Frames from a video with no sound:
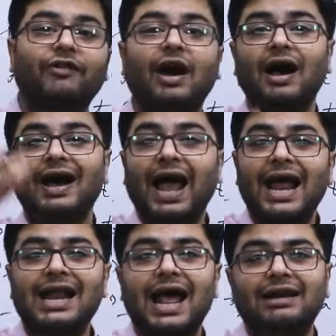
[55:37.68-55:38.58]
of a
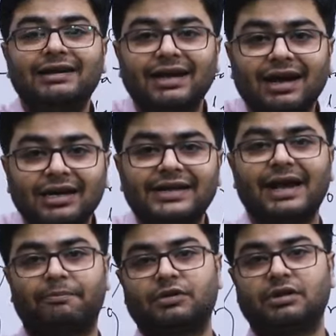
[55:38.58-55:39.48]
analytical
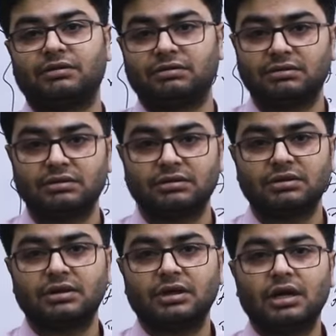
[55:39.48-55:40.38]
depth.
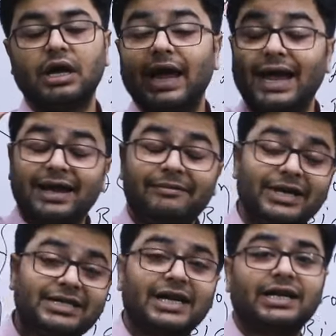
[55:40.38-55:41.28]

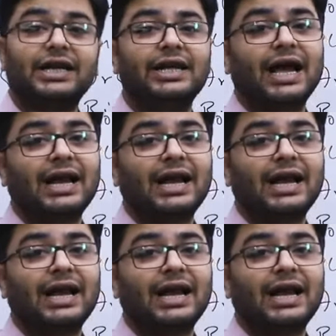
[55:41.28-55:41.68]
Immediately,